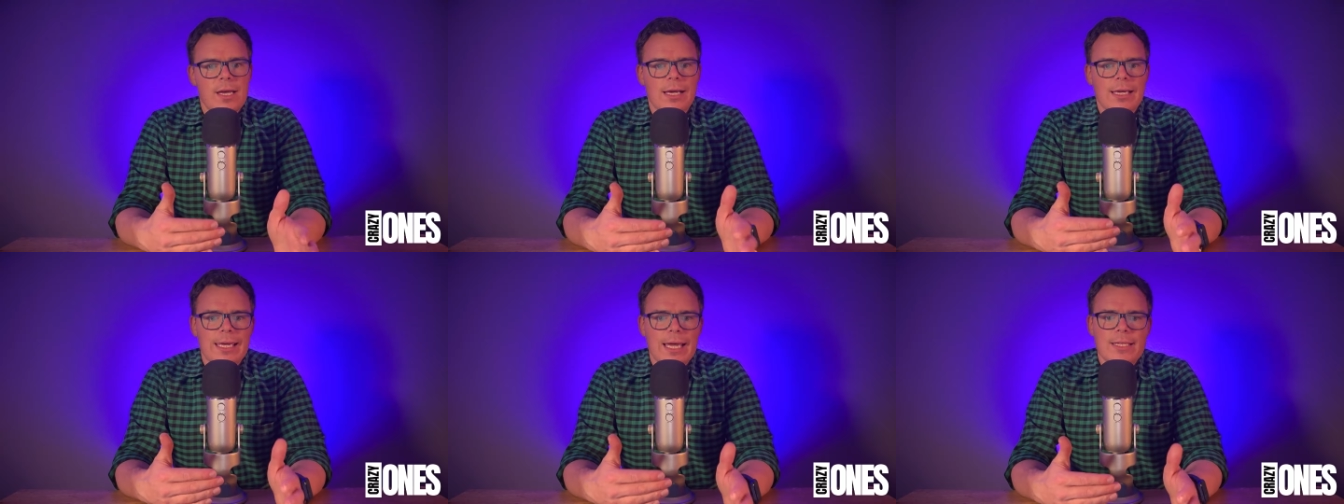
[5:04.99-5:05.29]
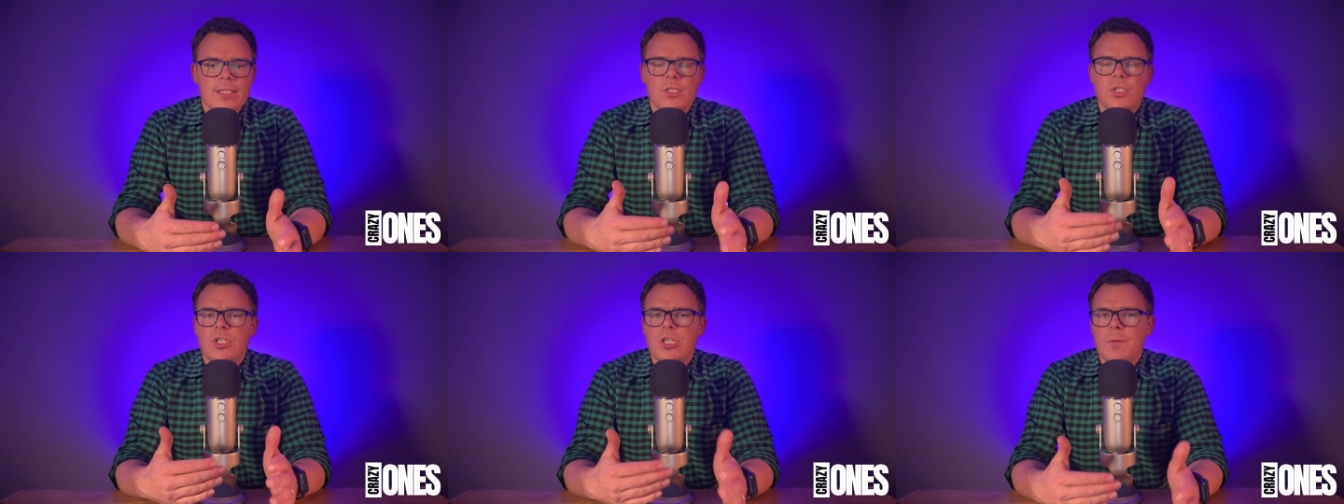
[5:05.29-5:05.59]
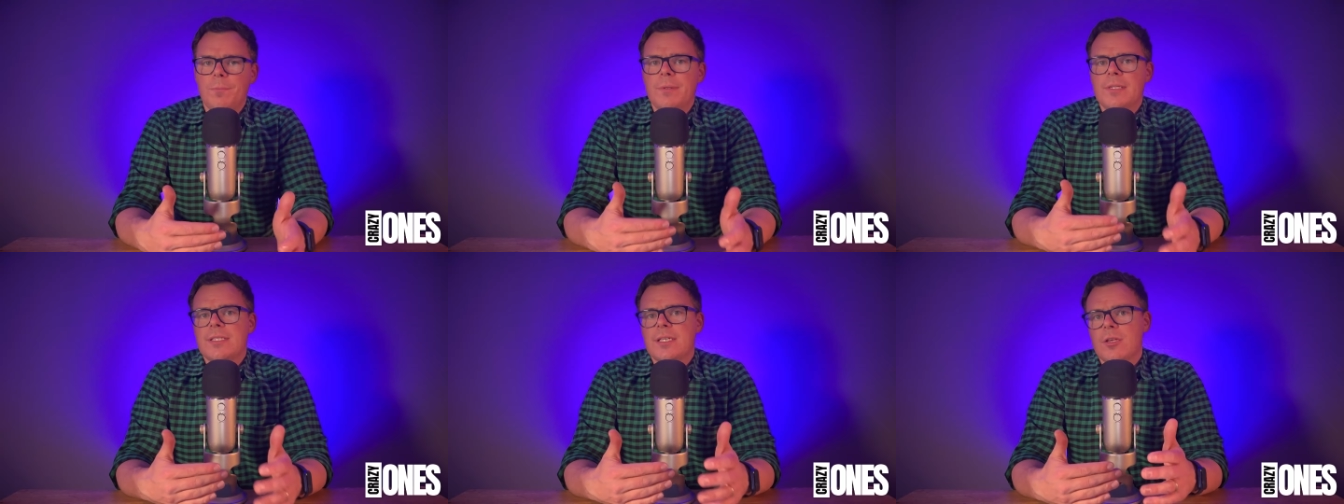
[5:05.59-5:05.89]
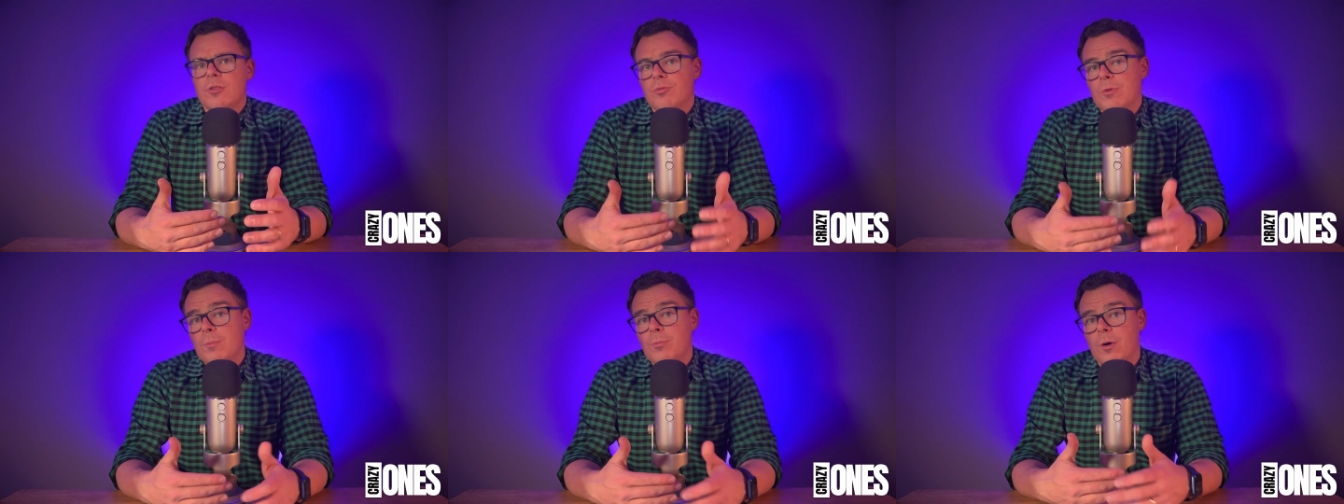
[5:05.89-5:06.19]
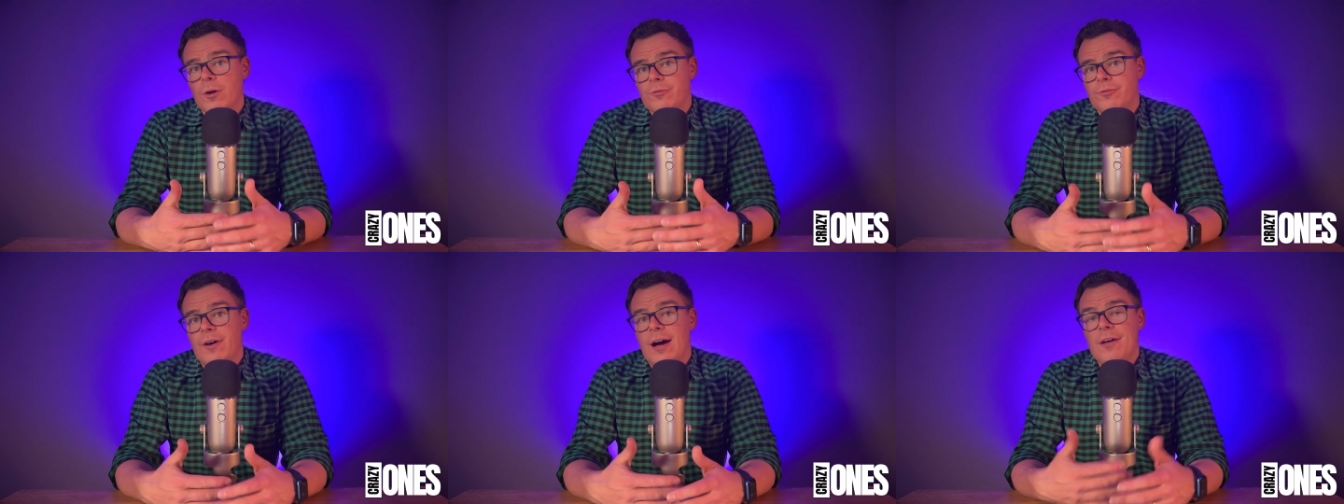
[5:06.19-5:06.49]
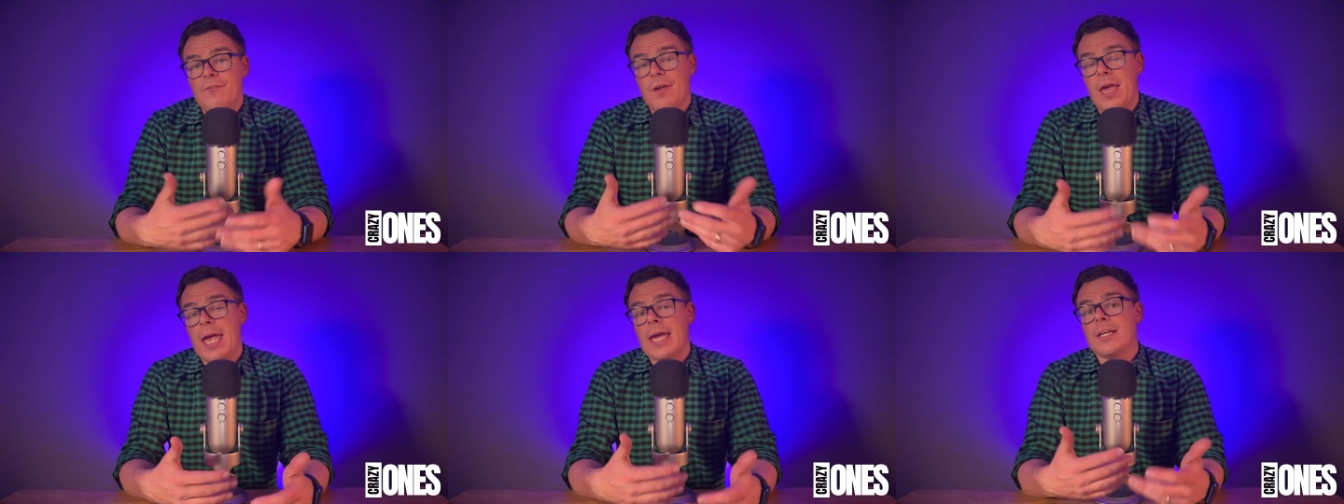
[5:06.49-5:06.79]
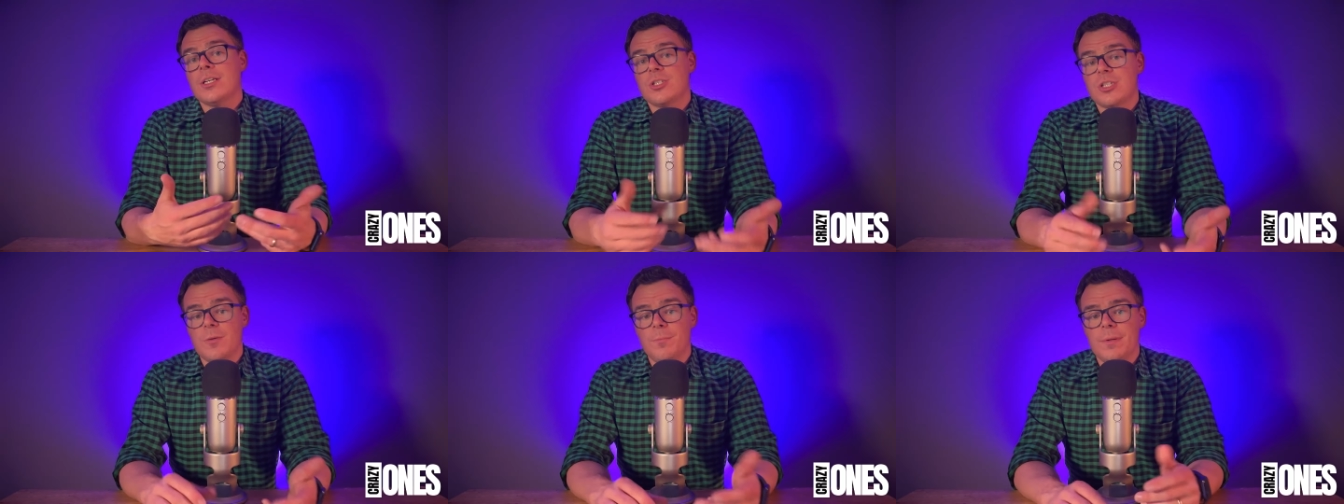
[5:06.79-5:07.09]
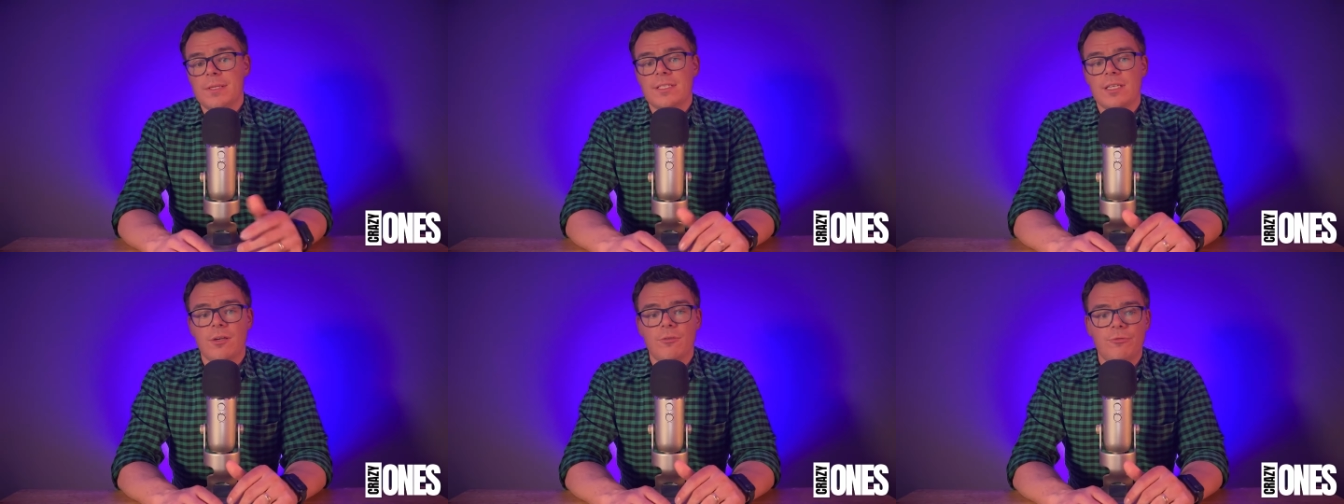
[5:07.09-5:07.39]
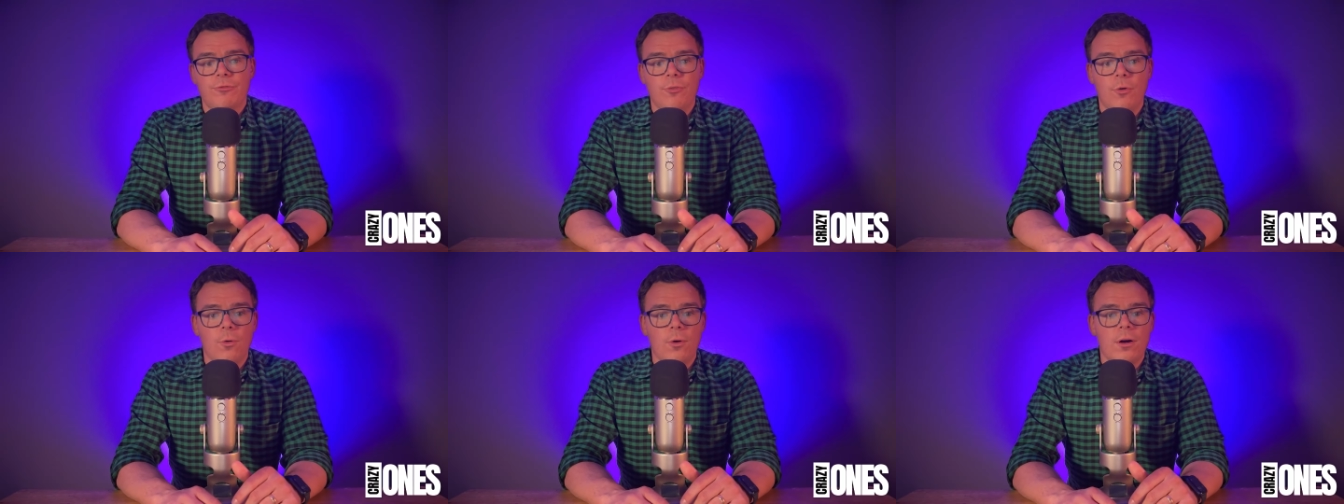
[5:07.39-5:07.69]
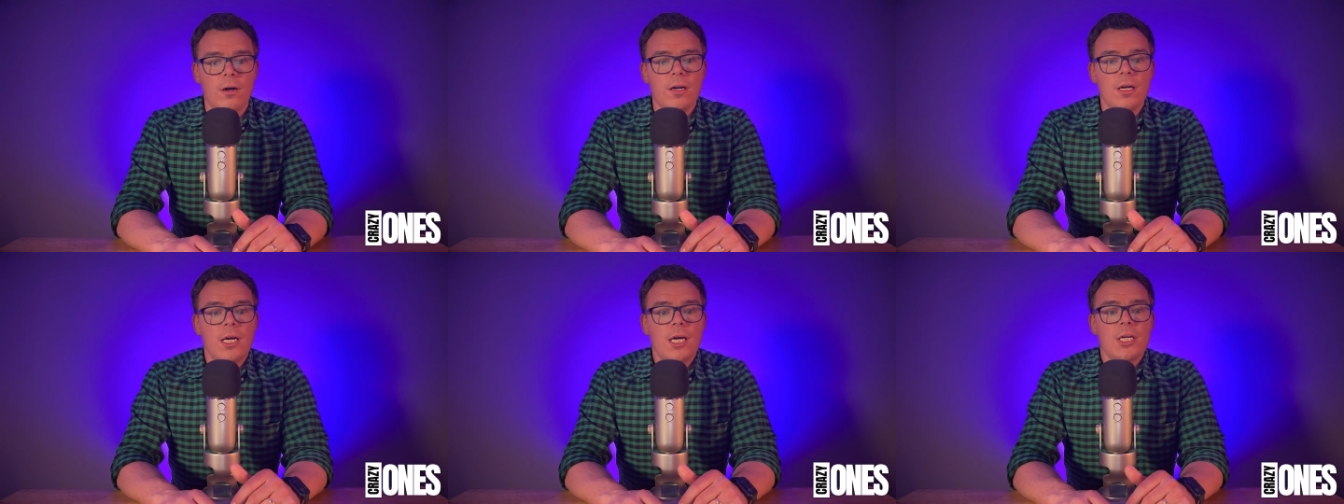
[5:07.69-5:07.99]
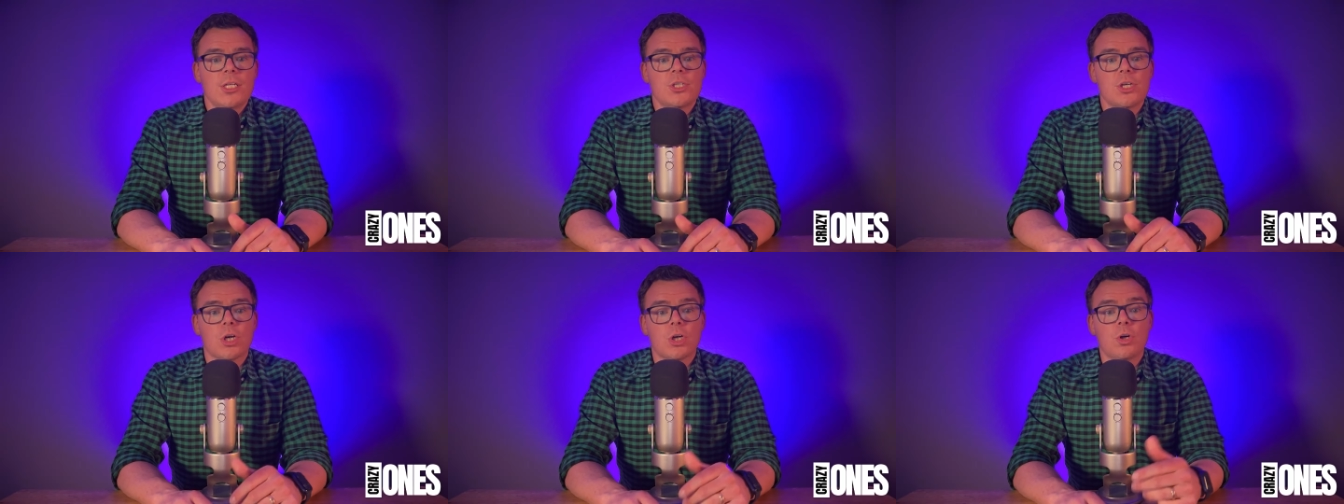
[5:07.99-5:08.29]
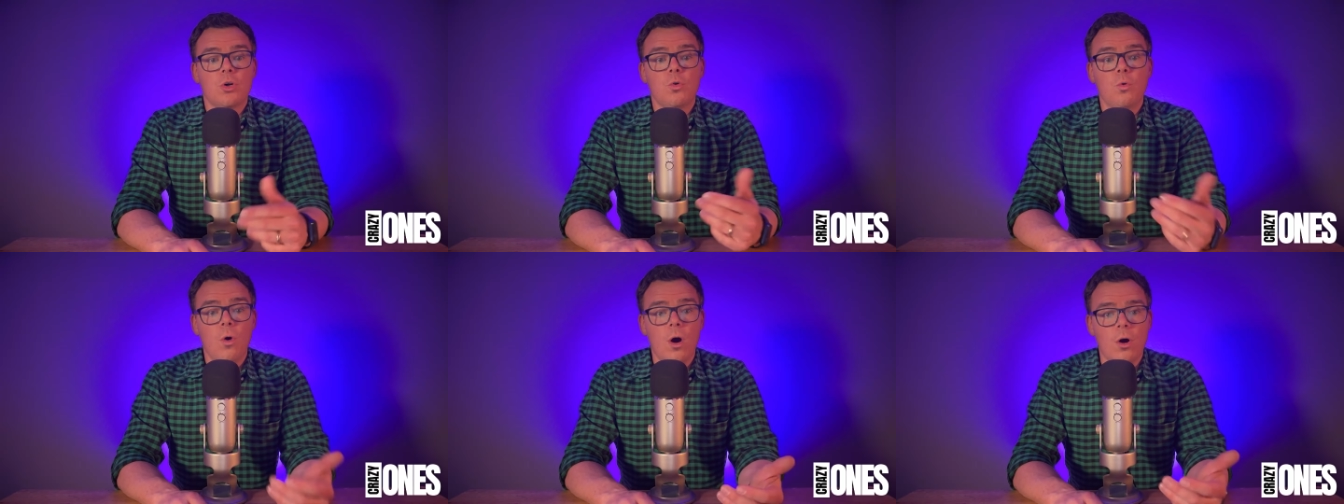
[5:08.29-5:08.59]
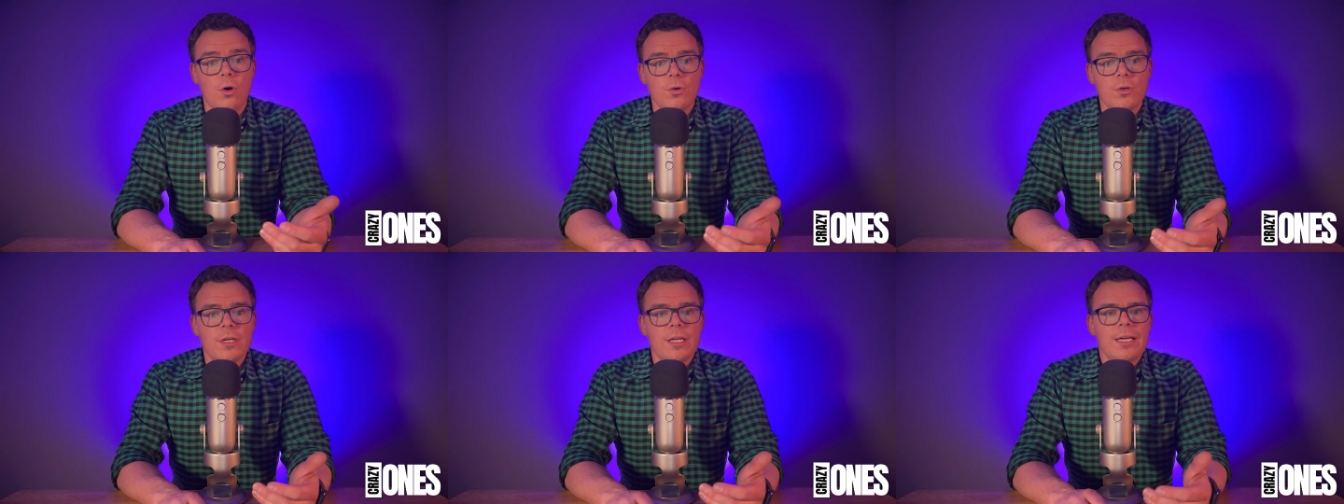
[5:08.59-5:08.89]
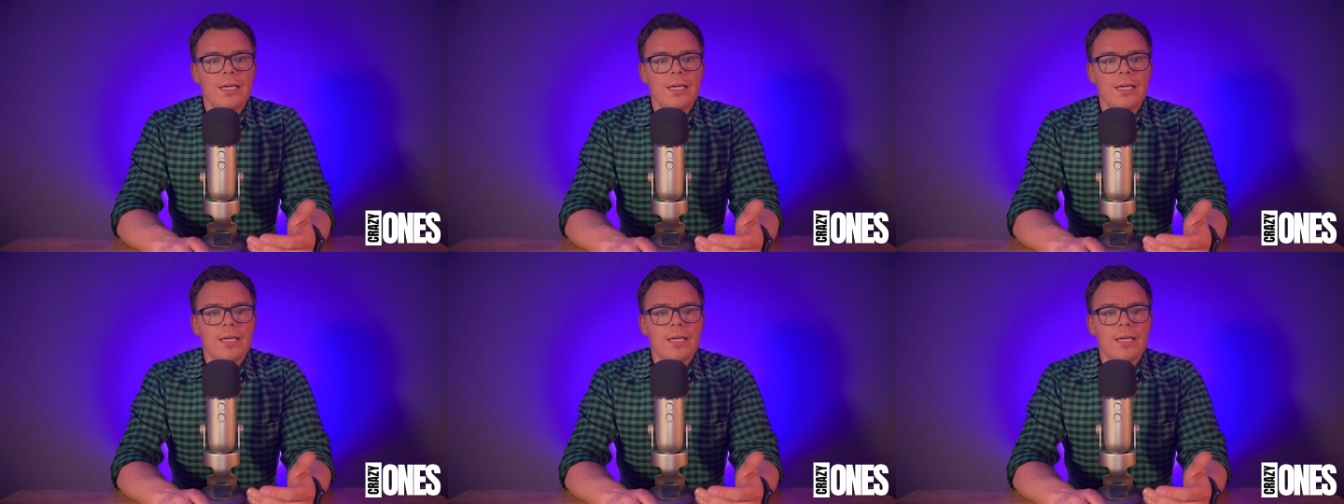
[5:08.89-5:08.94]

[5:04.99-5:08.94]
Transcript: against GPT 3.5 and GPT 4 to quote,